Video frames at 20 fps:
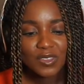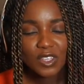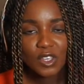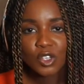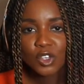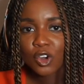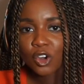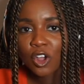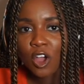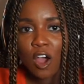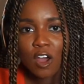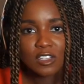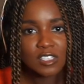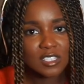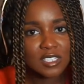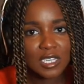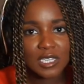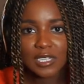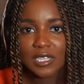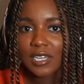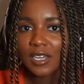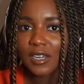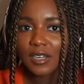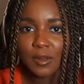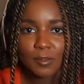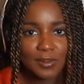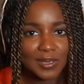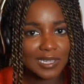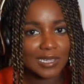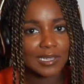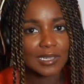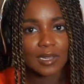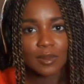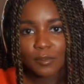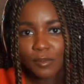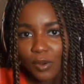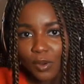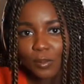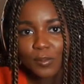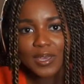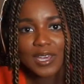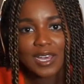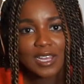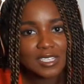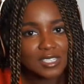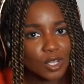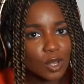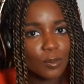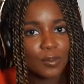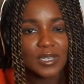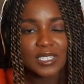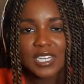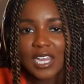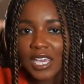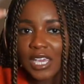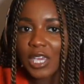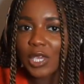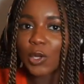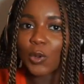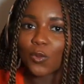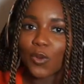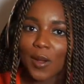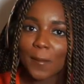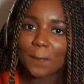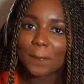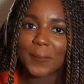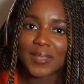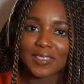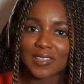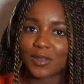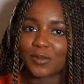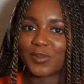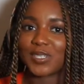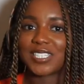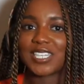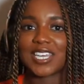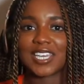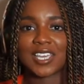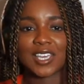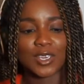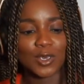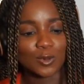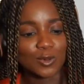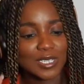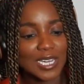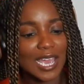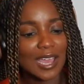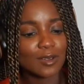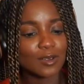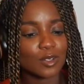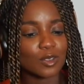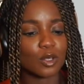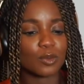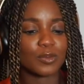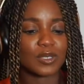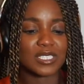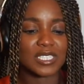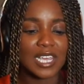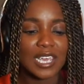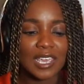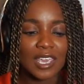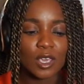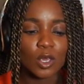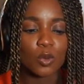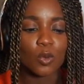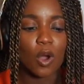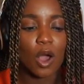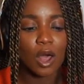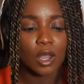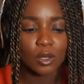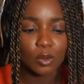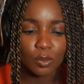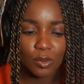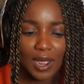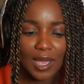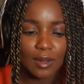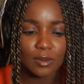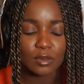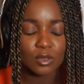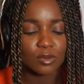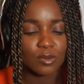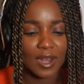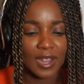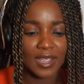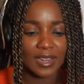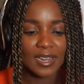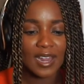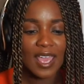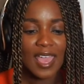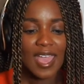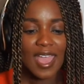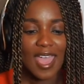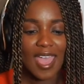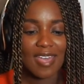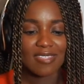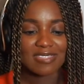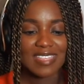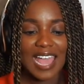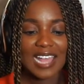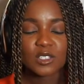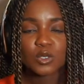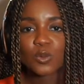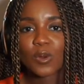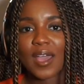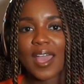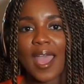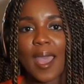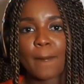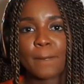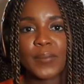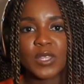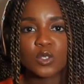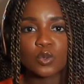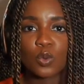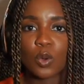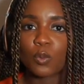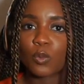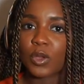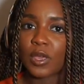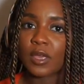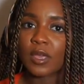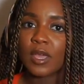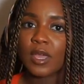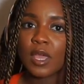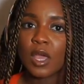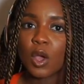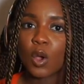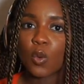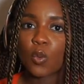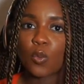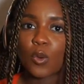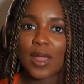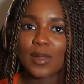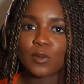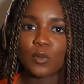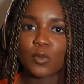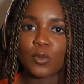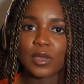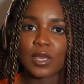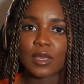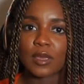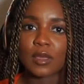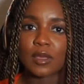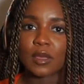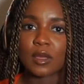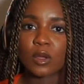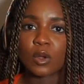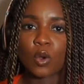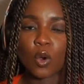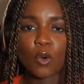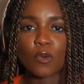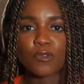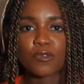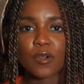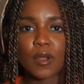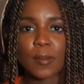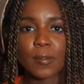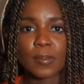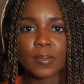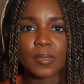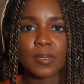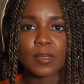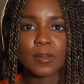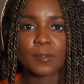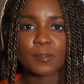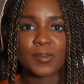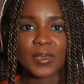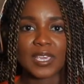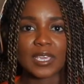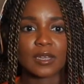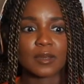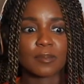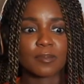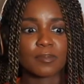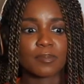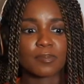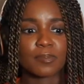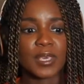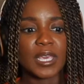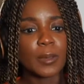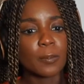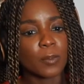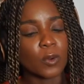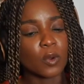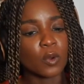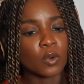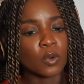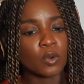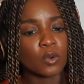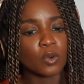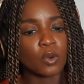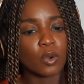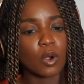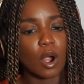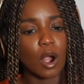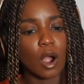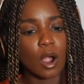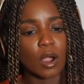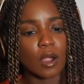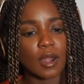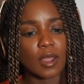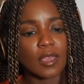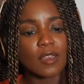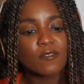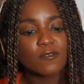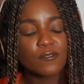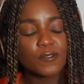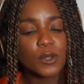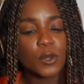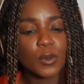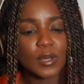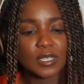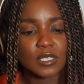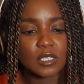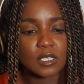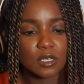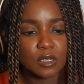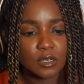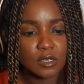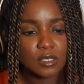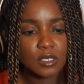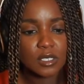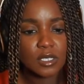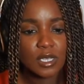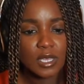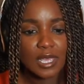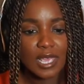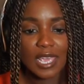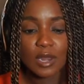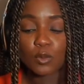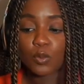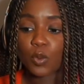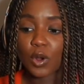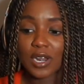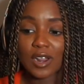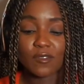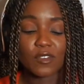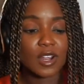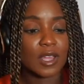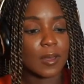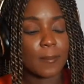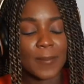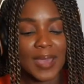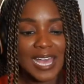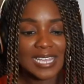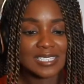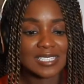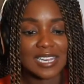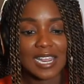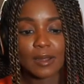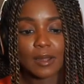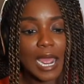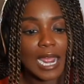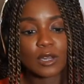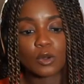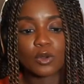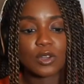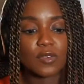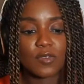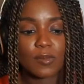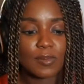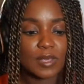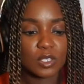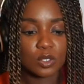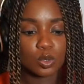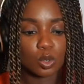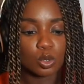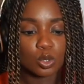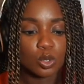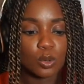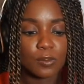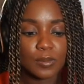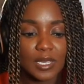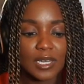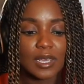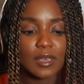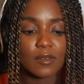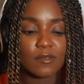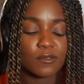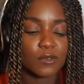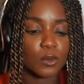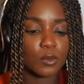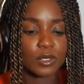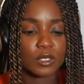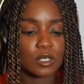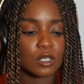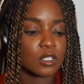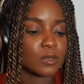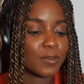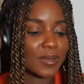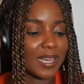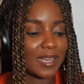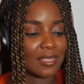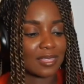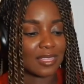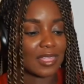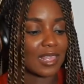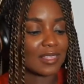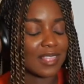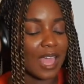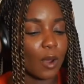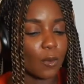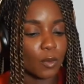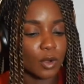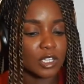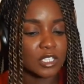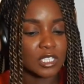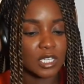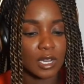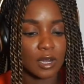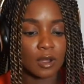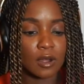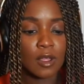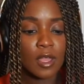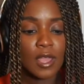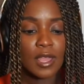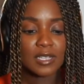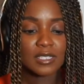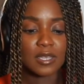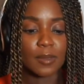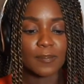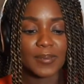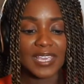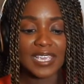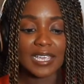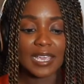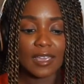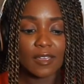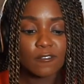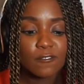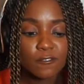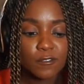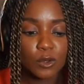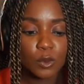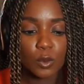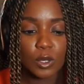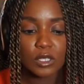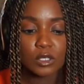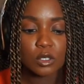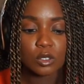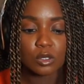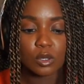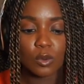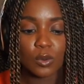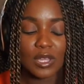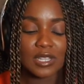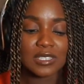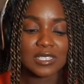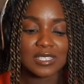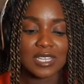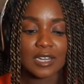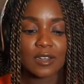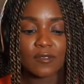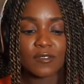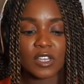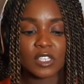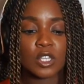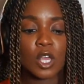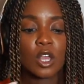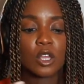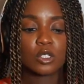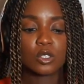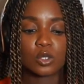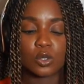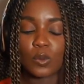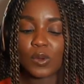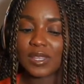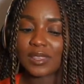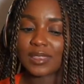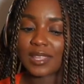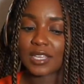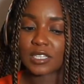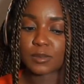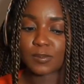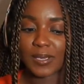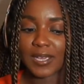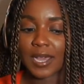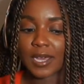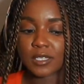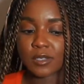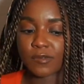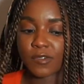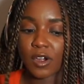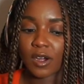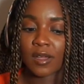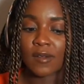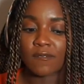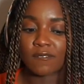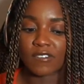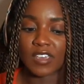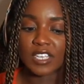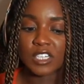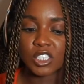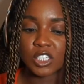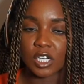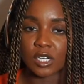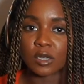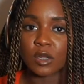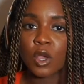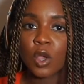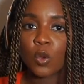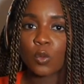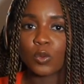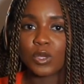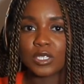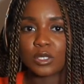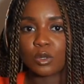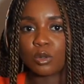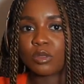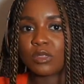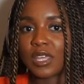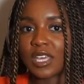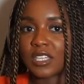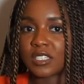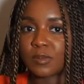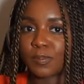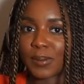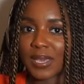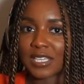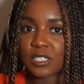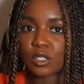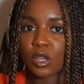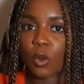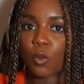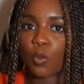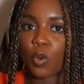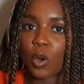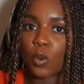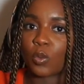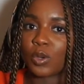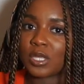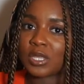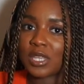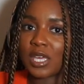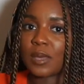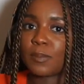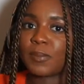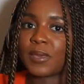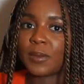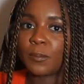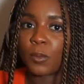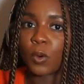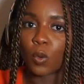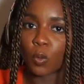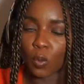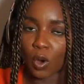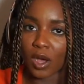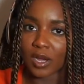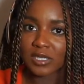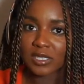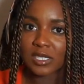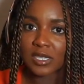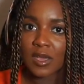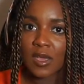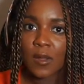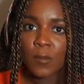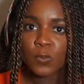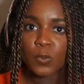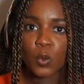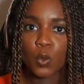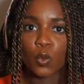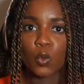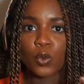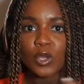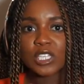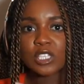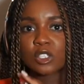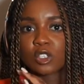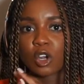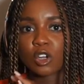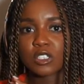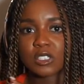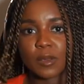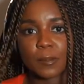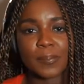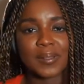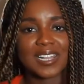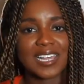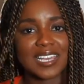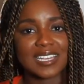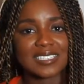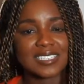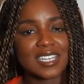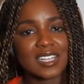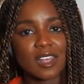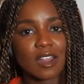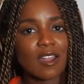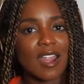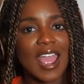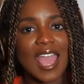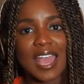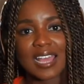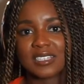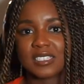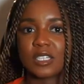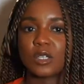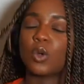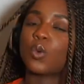you're constantly going to be in limbo, because they'll be taking you up and they'll be taking you down and they'll be taking you all around, right? And that's what happens when we when we go from being people who are influencers in whatever capacity, I don't even mean social media influencers, but I think that works here, to being influenced. So instead of us doing things because of our conviction, we do things based on what we think people want. We start to play into their hand in